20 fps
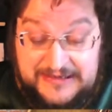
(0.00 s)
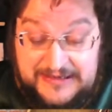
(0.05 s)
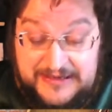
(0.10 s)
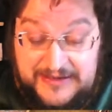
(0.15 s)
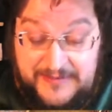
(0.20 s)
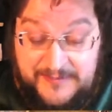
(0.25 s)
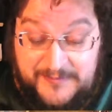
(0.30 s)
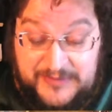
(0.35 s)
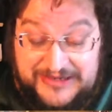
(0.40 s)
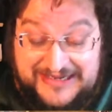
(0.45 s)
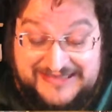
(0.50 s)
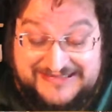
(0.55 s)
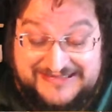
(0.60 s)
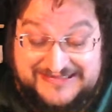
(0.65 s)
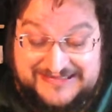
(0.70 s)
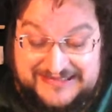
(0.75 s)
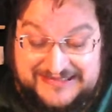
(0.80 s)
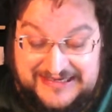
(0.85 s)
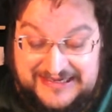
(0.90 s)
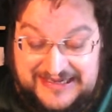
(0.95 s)
But
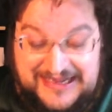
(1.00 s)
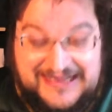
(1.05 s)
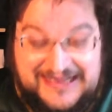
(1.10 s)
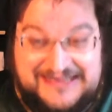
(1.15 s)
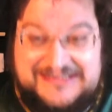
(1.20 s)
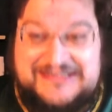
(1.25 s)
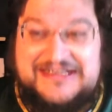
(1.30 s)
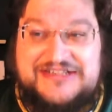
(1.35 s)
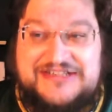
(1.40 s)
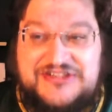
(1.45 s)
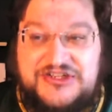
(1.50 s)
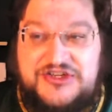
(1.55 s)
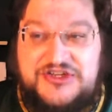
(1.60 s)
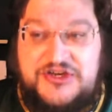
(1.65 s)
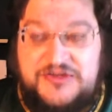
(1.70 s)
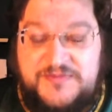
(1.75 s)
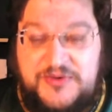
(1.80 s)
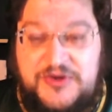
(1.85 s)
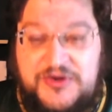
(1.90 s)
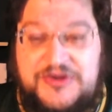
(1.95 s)
it's a
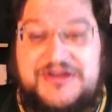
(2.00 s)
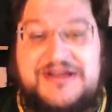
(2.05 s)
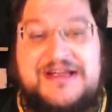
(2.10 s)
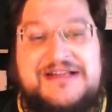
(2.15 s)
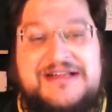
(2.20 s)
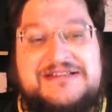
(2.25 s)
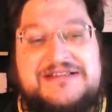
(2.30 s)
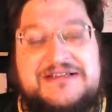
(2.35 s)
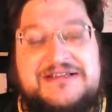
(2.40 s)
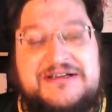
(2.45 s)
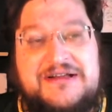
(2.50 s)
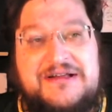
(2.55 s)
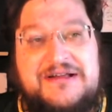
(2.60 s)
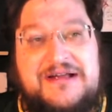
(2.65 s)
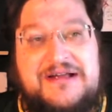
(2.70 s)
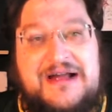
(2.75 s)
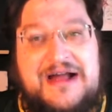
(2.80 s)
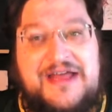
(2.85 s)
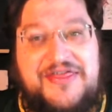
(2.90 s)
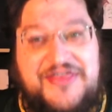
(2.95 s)
good book.
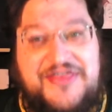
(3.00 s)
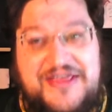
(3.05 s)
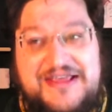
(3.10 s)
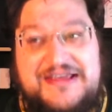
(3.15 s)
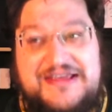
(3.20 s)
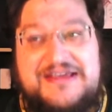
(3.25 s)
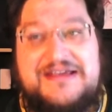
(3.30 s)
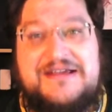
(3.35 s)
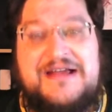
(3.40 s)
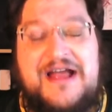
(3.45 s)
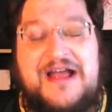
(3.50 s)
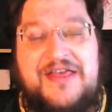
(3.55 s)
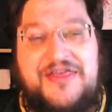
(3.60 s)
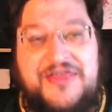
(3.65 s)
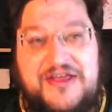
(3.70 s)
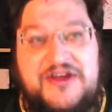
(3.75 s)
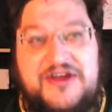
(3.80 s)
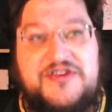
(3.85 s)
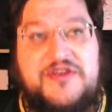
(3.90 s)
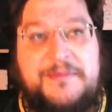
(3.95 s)
I think
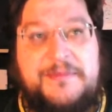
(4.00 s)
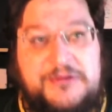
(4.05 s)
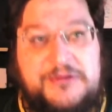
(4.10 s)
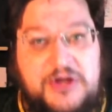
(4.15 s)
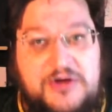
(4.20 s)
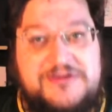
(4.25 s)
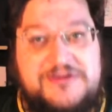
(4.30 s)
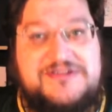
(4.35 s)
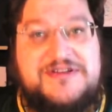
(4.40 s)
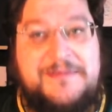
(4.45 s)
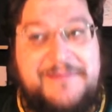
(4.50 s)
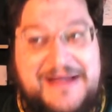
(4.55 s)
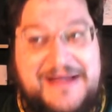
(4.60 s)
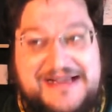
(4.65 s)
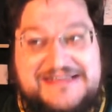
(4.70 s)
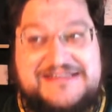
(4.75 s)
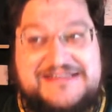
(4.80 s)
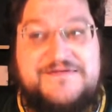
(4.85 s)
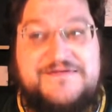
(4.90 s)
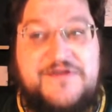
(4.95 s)
the plot's the
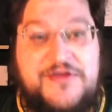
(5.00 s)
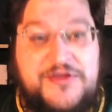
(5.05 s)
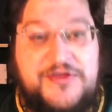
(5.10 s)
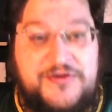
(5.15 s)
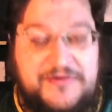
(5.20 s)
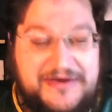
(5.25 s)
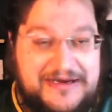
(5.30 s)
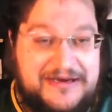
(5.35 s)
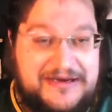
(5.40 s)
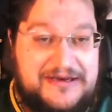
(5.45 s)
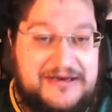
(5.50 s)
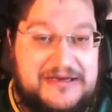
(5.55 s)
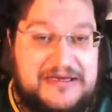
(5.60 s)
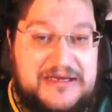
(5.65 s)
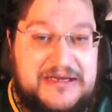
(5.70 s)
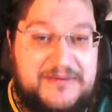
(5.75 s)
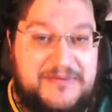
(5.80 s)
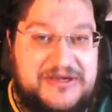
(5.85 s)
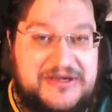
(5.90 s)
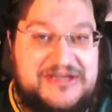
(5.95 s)
best of the three
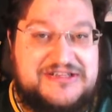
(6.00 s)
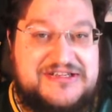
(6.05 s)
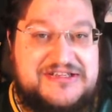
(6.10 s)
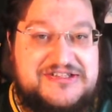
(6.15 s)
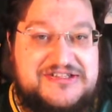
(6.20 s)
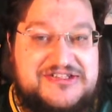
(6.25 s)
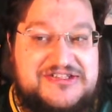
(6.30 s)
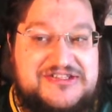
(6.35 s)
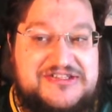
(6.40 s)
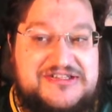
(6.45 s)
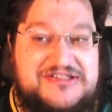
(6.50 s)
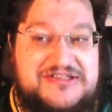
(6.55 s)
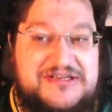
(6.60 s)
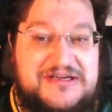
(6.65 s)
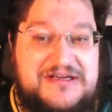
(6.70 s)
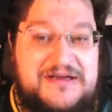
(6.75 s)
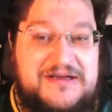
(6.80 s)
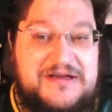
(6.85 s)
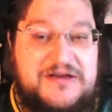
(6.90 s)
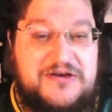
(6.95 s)
because it's
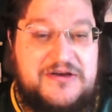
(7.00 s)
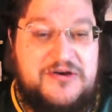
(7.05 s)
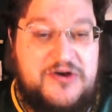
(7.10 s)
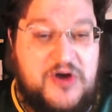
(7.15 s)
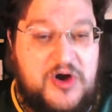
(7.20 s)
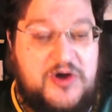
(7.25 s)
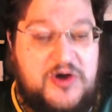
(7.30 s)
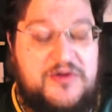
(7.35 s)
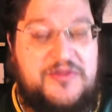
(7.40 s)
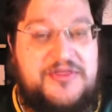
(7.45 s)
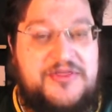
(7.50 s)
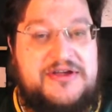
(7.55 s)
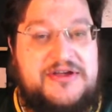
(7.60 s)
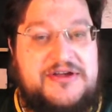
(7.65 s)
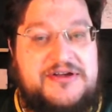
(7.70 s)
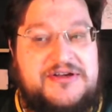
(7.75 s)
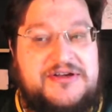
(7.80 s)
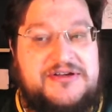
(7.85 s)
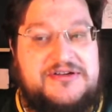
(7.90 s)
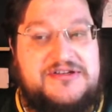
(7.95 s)
not
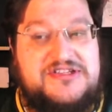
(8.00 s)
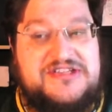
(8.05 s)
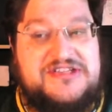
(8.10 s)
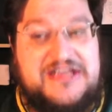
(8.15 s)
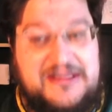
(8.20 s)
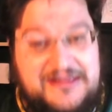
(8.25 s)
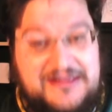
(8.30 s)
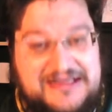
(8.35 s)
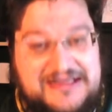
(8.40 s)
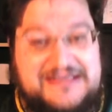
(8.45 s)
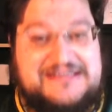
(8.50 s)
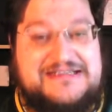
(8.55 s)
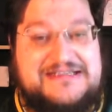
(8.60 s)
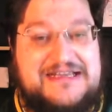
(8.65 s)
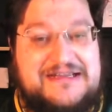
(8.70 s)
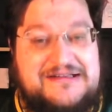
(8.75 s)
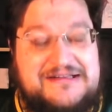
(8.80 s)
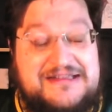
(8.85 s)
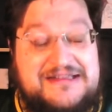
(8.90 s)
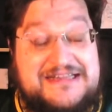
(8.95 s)
the
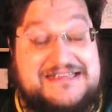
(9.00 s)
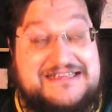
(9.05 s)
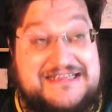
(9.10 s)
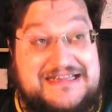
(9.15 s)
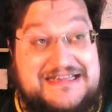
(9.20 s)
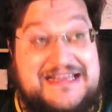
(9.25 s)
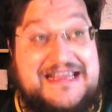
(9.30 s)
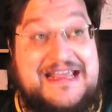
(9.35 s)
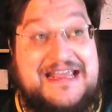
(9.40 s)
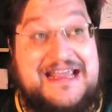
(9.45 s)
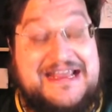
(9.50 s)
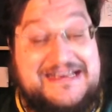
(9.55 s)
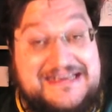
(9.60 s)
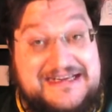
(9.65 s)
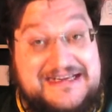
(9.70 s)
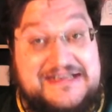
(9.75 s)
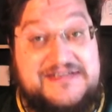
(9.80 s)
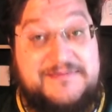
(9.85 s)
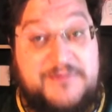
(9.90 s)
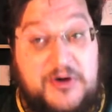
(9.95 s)
silly
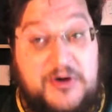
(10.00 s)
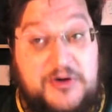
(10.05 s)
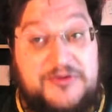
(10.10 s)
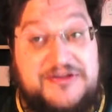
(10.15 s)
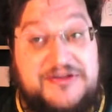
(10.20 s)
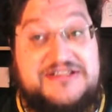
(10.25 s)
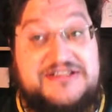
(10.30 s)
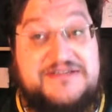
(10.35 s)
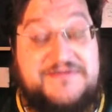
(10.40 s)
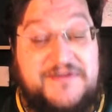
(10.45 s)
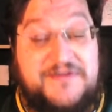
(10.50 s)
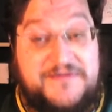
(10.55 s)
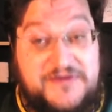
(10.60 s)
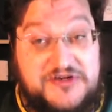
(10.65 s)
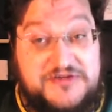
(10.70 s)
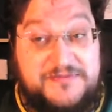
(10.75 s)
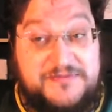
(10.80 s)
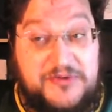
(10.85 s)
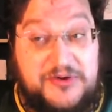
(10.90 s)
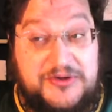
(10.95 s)
idiot ballness of the
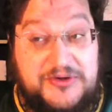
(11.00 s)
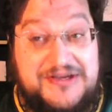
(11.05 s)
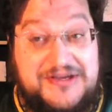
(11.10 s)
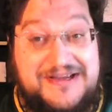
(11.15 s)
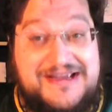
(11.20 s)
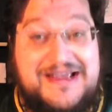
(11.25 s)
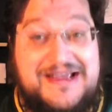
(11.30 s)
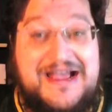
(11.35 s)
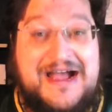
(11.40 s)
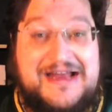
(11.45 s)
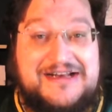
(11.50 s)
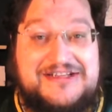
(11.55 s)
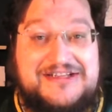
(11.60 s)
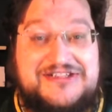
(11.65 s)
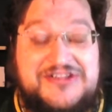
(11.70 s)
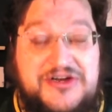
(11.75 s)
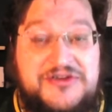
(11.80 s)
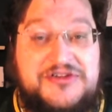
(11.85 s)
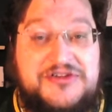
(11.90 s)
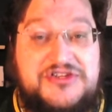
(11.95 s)
first book, and it's
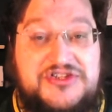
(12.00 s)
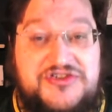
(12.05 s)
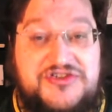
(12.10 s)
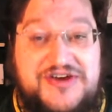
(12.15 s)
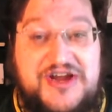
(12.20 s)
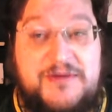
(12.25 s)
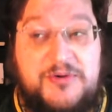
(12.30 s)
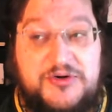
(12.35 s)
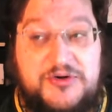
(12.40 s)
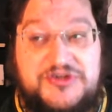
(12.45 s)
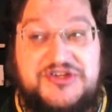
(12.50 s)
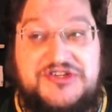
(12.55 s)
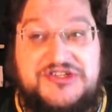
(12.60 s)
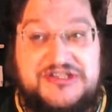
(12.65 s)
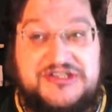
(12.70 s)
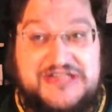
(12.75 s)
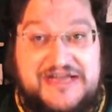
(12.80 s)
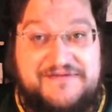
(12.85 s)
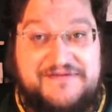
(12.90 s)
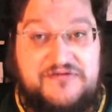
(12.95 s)
not the straight up Ocean's
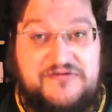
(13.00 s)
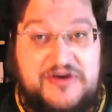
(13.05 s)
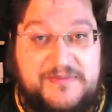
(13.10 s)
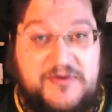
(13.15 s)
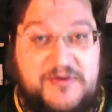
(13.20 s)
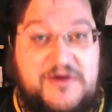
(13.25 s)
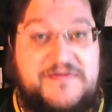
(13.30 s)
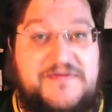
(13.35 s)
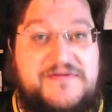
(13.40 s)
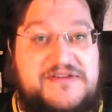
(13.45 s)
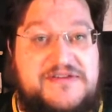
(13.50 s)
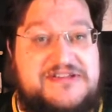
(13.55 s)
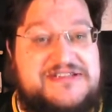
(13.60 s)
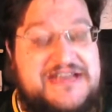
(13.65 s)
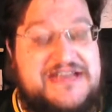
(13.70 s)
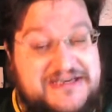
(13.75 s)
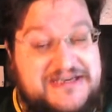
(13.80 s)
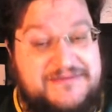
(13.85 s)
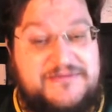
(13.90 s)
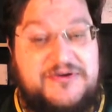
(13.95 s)
11 ripoff of the
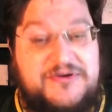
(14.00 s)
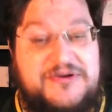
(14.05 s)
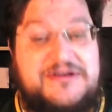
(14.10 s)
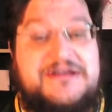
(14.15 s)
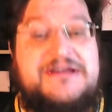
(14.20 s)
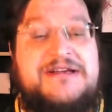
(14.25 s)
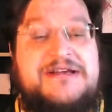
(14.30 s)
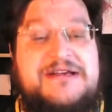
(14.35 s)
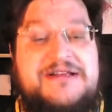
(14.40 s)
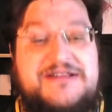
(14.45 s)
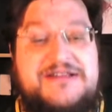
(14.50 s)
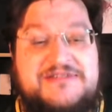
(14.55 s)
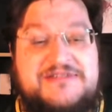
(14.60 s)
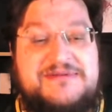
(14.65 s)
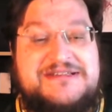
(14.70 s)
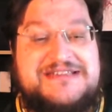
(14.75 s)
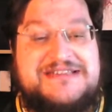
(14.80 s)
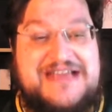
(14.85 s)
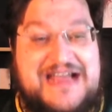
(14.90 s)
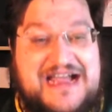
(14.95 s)
second book. This
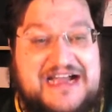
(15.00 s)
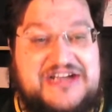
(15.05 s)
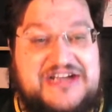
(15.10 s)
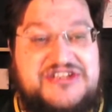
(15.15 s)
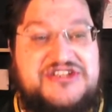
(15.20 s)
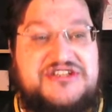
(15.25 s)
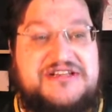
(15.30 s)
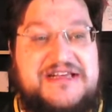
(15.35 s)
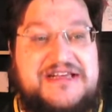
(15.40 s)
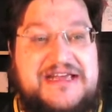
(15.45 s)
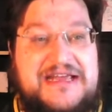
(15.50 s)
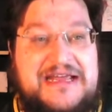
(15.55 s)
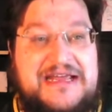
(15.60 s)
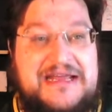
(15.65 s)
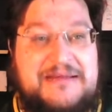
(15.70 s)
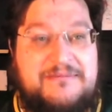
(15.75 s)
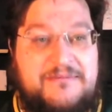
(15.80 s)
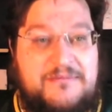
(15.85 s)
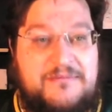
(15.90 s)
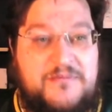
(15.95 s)
one's
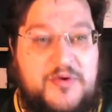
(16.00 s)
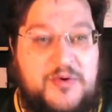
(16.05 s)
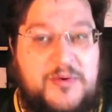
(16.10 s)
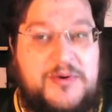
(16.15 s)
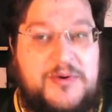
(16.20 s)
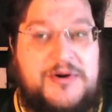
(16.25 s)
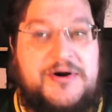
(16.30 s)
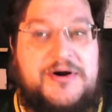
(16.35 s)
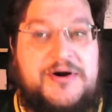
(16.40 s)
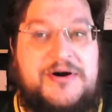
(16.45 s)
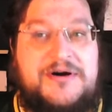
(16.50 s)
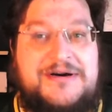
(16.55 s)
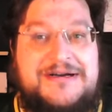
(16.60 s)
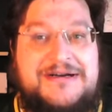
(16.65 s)
actually more